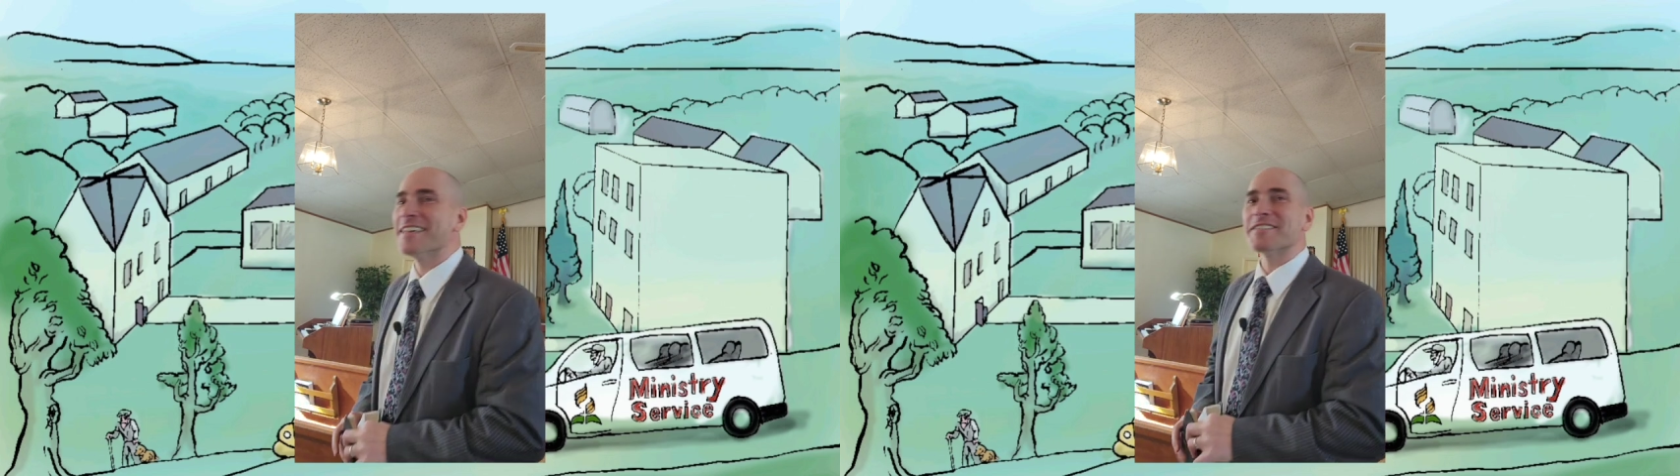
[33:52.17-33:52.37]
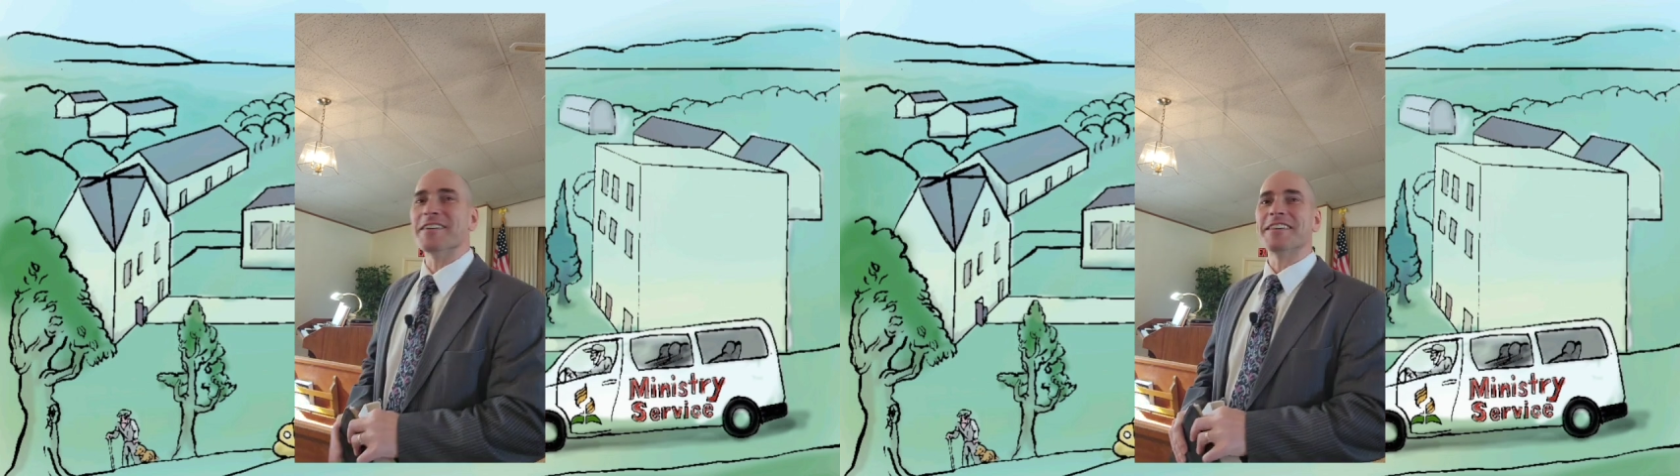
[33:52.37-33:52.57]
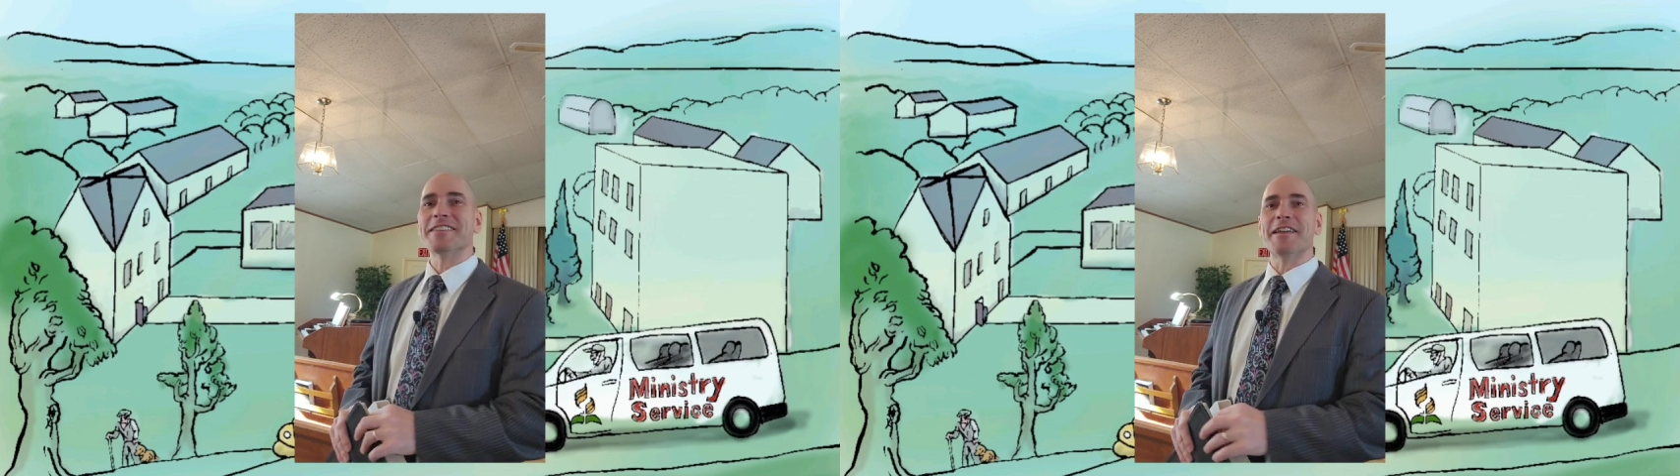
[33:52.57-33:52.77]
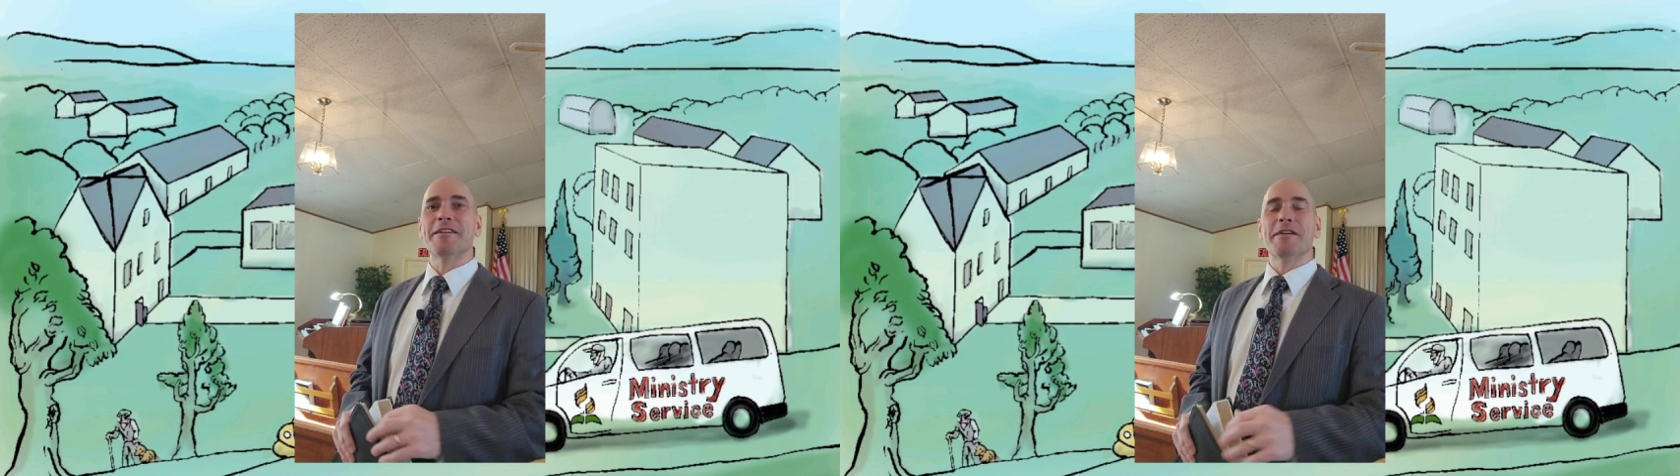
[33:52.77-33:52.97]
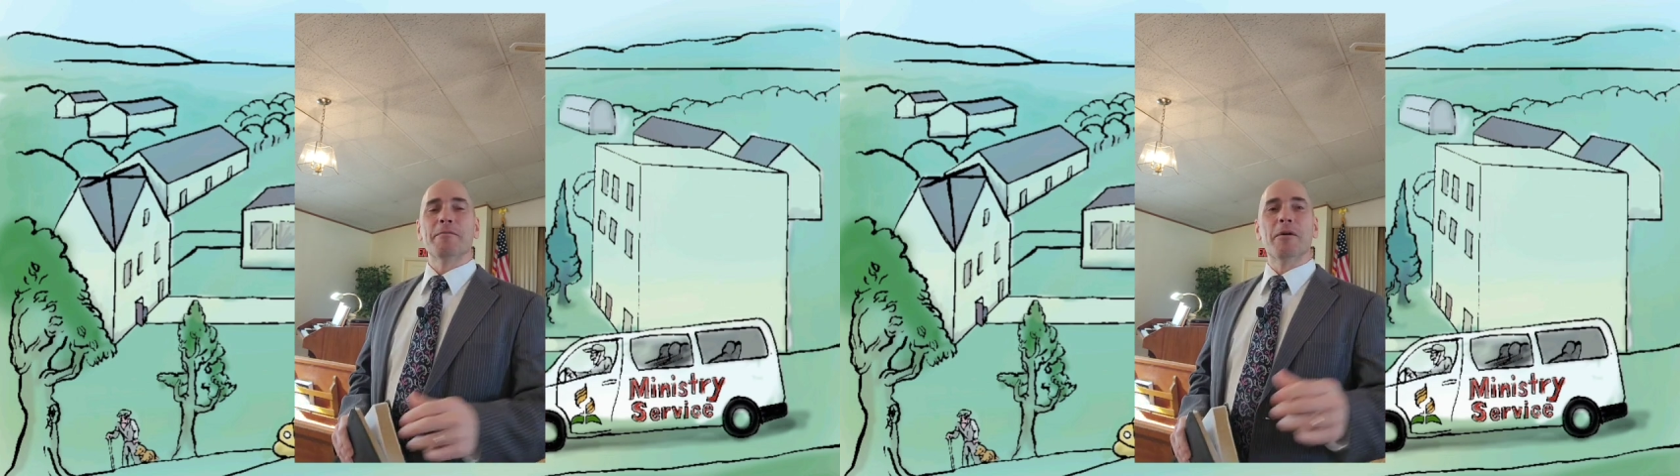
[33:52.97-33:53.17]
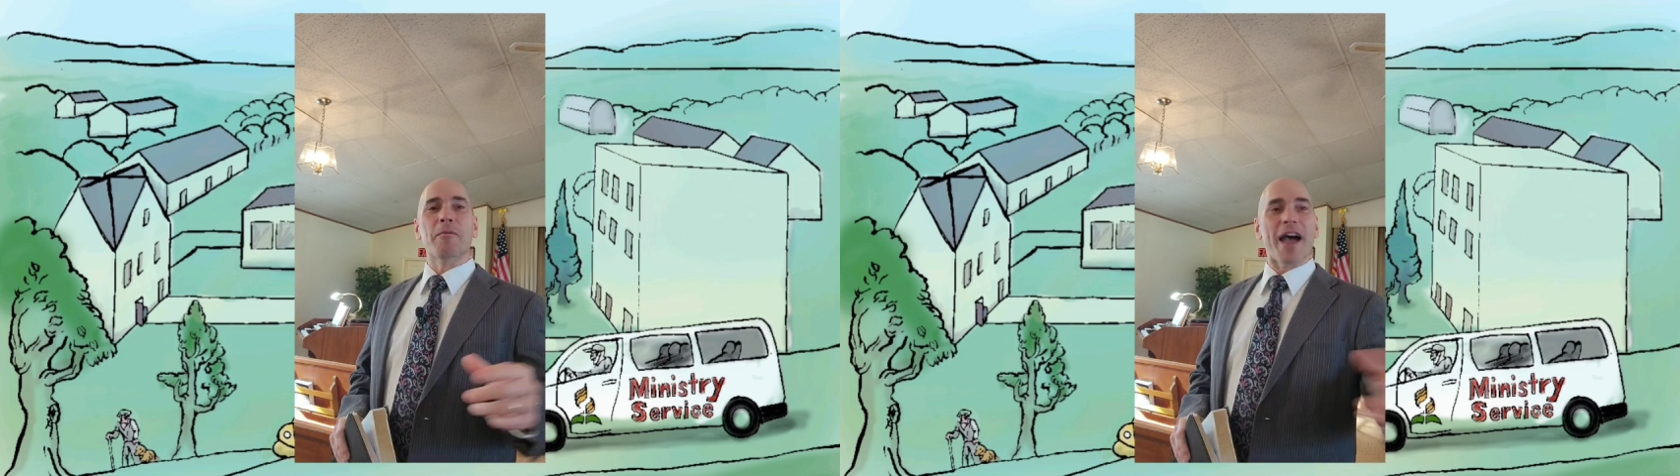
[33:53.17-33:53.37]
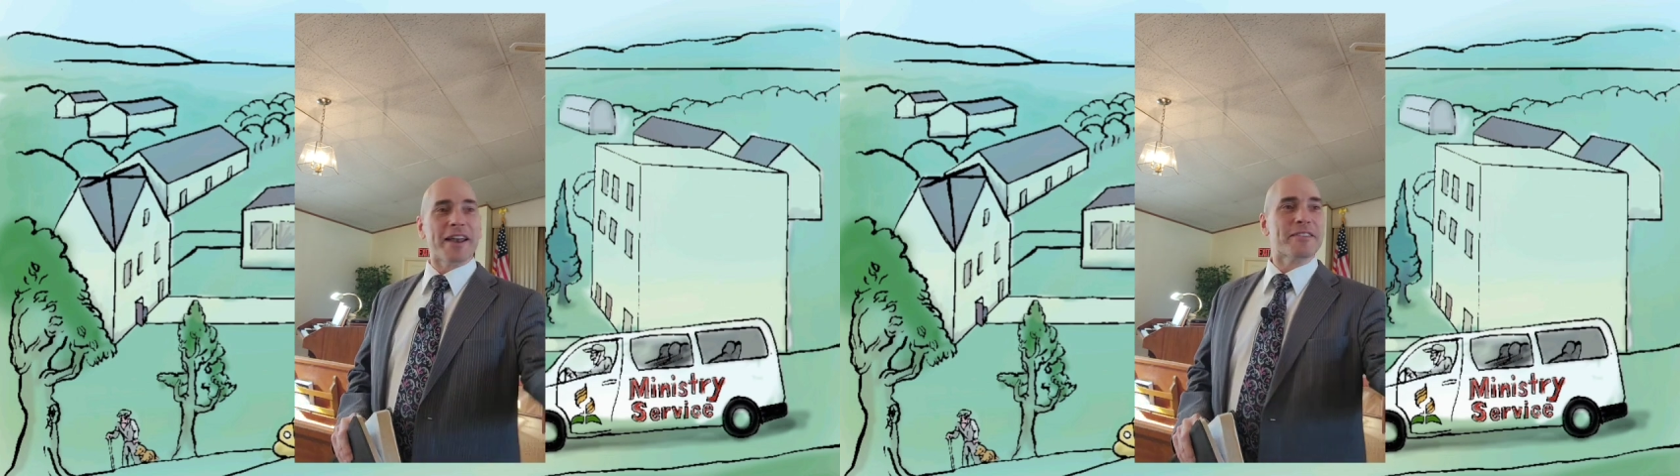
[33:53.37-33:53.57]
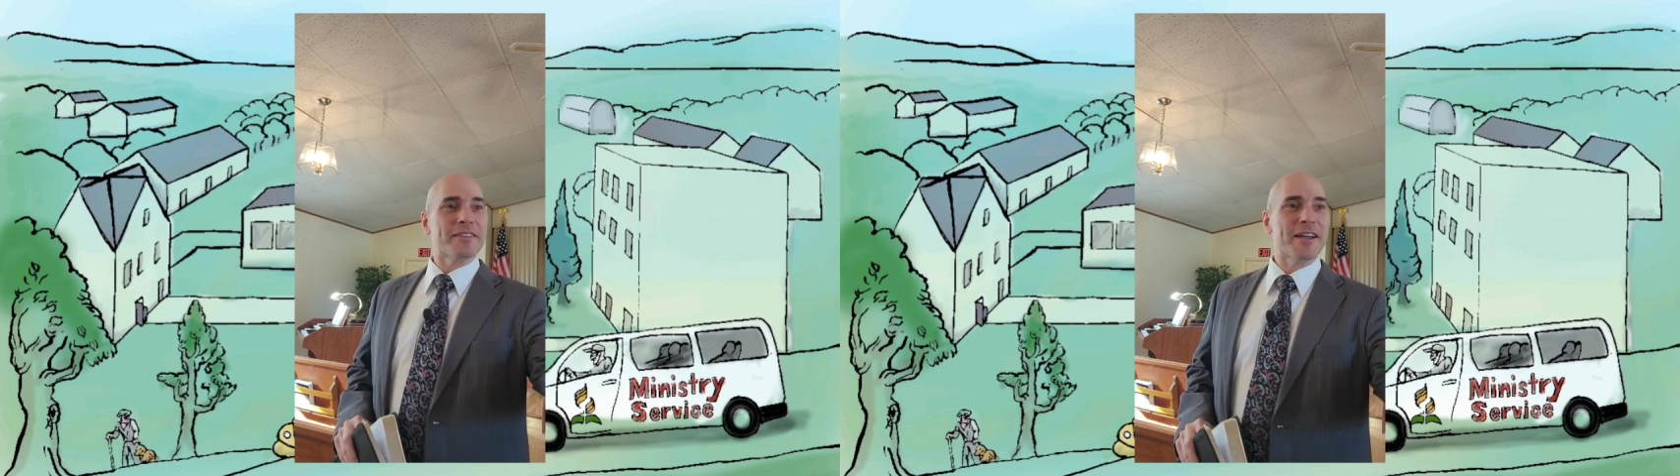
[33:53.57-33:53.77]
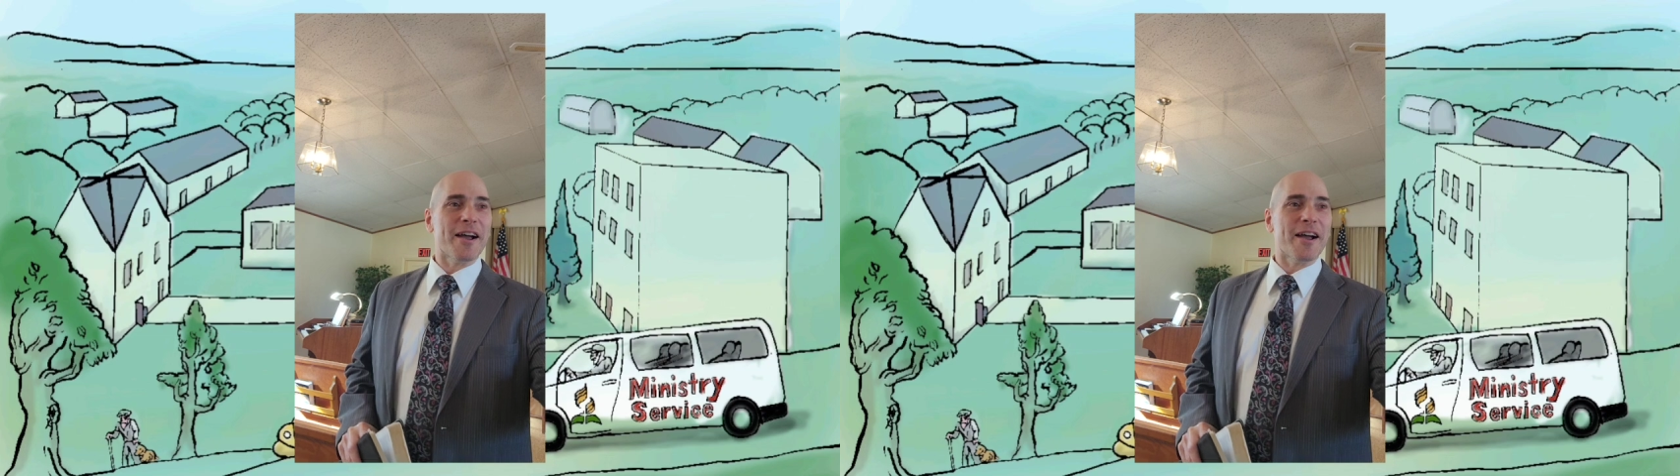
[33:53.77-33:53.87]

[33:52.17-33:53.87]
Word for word: so he said, well, why does the